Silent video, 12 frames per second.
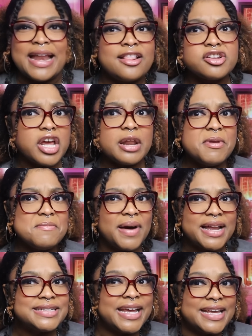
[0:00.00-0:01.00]
And there's gonna be
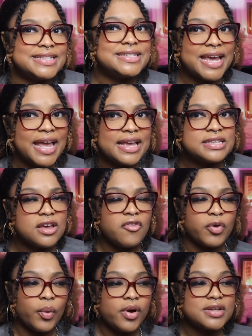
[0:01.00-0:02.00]
mundane days,
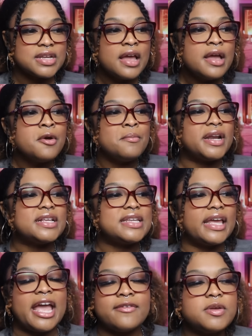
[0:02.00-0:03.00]
of course, but it's
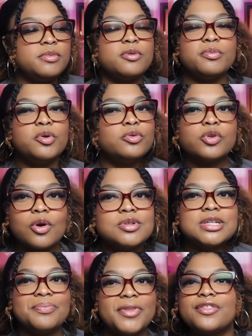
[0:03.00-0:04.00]
like every blue moon, throw
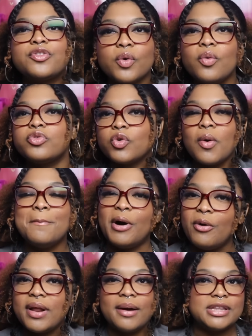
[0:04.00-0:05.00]
a
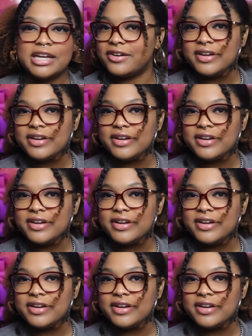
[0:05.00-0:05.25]
bone out there,